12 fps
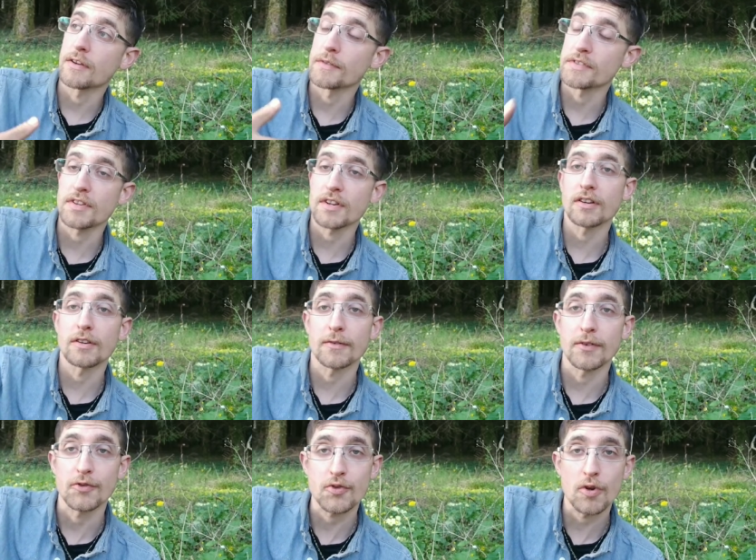have your circle
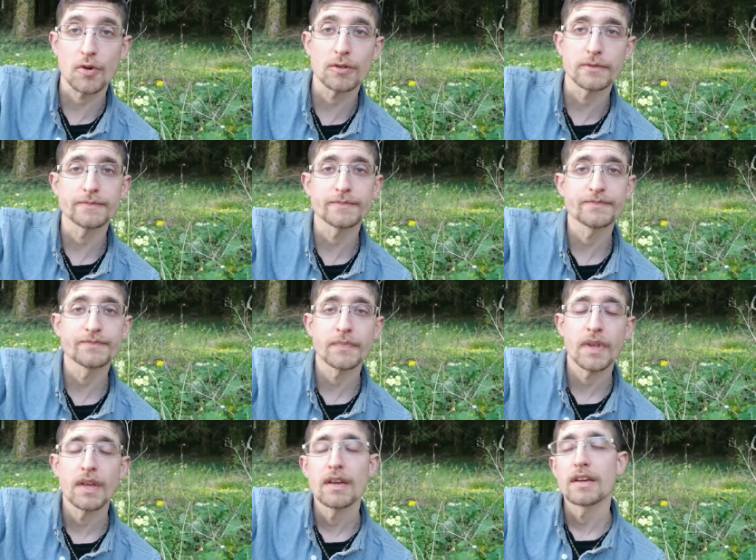of control,
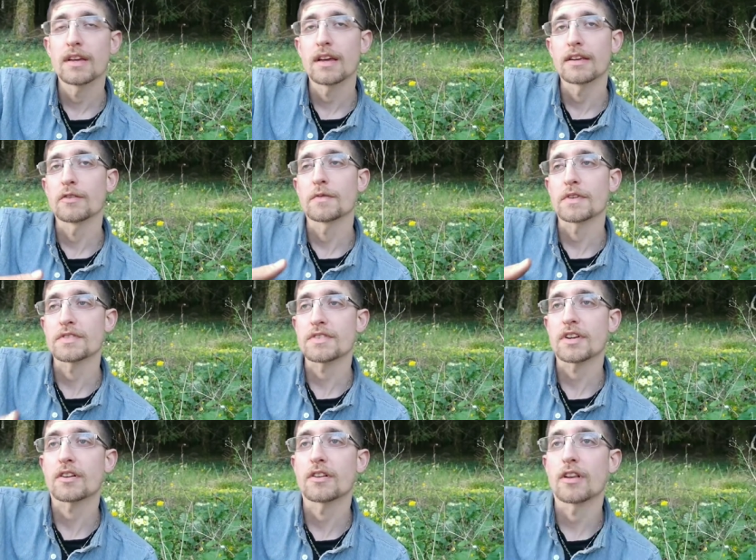you have your
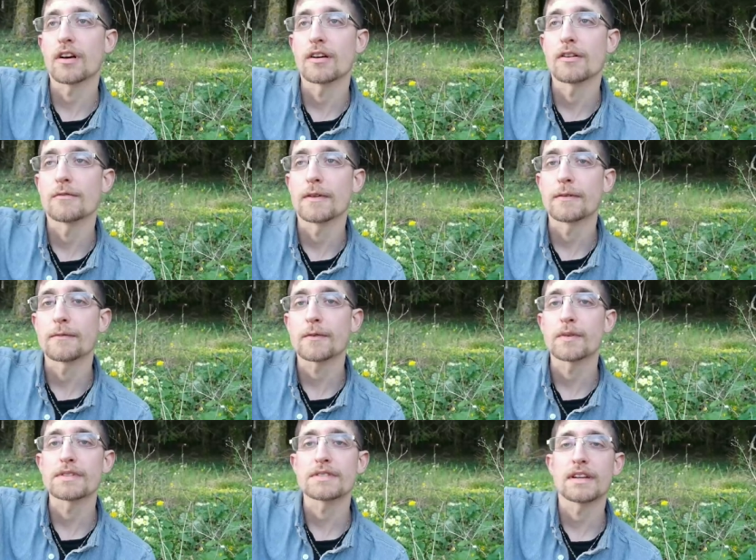circle of
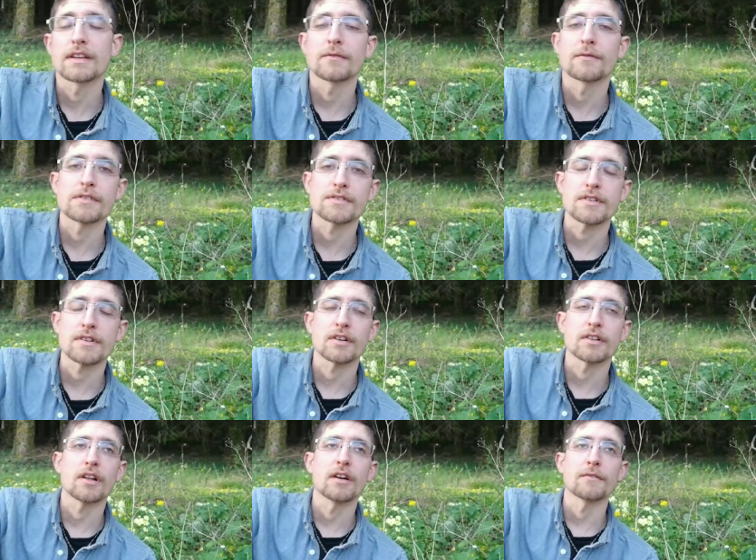influence and you have your
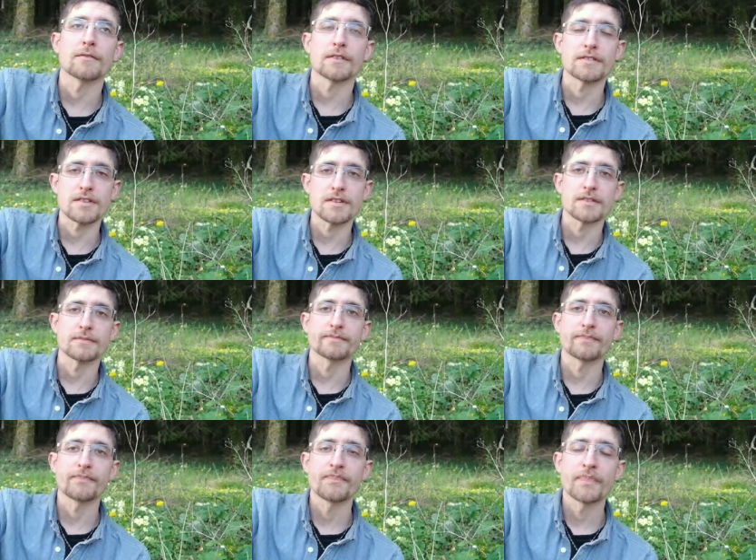circle of concern.
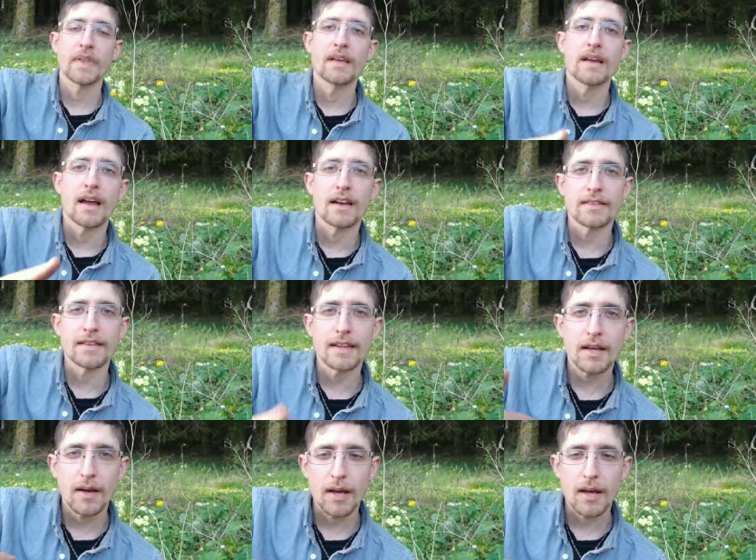And I think,